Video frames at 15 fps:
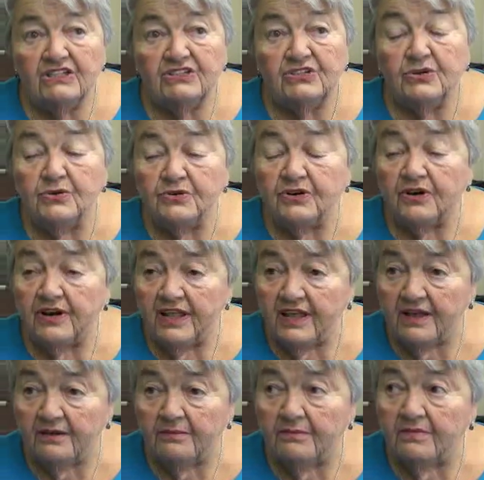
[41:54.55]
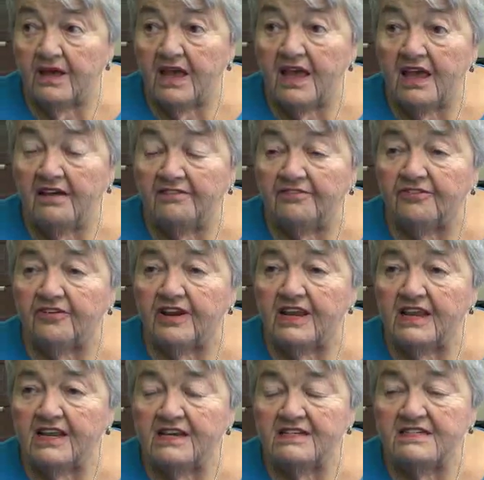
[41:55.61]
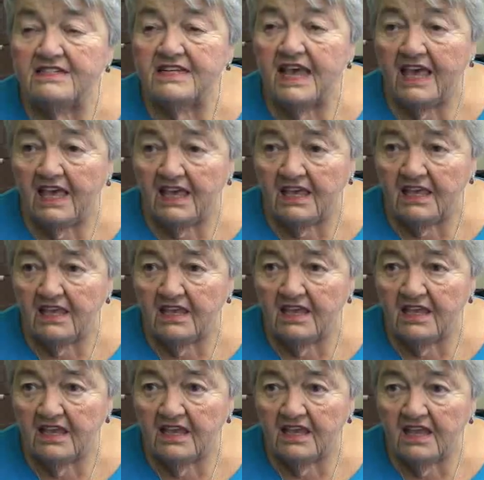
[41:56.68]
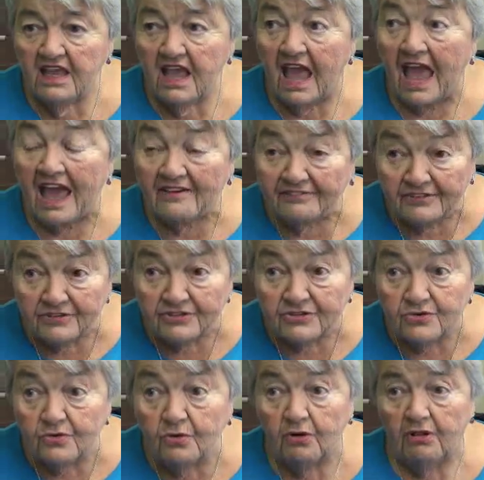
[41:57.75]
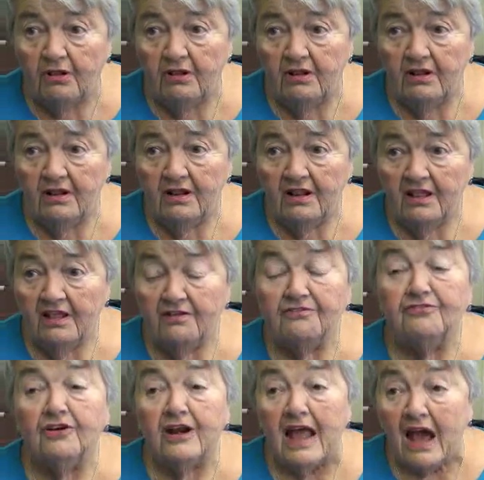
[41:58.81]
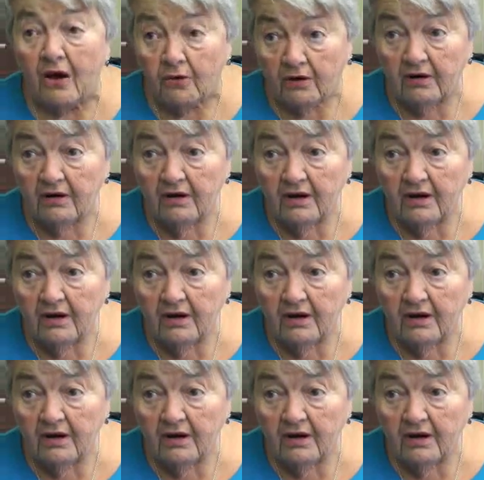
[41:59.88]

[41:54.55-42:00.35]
tutored him every day after school for an hour